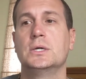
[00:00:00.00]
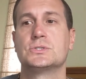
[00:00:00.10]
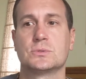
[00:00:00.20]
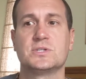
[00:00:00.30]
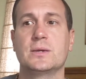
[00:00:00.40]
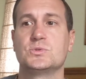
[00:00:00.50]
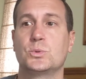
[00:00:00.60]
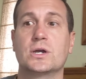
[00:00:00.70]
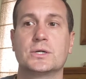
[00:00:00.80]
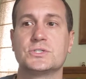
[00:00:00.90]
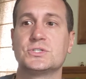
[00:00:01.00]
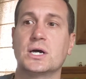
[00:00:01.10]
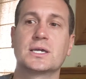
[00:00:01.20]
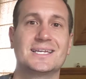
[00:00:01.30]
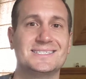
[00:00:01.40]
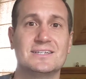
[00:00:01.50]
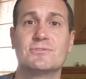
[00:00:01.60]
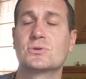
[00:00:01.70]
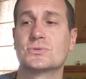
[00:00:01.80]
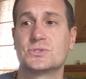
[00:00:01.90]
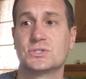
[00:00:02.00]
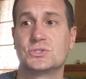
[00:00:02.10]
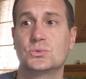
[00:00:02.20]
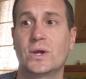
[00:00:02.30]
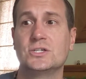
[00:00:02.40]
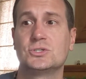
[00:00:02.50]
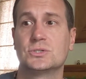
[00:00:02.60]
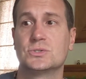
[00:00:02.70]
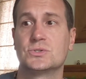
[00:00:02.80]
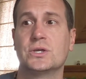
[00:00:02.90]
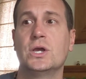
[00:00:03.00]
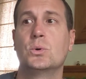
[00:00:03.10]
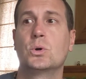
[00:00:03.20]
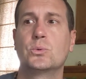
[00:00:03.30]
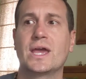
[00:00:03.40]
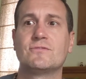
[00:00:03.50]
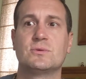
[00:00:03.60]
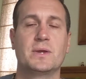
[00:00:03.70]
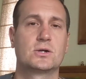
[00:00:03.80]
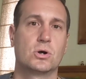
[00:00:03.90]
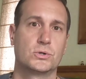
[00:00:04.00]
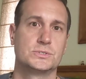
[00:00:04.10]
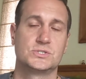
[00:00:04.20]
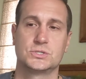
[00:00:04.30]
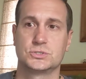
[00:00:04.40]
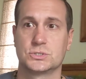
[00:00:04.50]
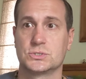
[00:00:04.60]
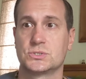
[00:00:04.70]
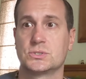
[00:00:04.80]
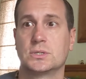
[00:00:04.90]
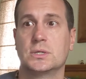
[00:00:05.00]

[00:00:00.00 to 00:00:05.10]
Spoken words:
Sometimes we are stuck in difficult situations where we have to make hard decisions.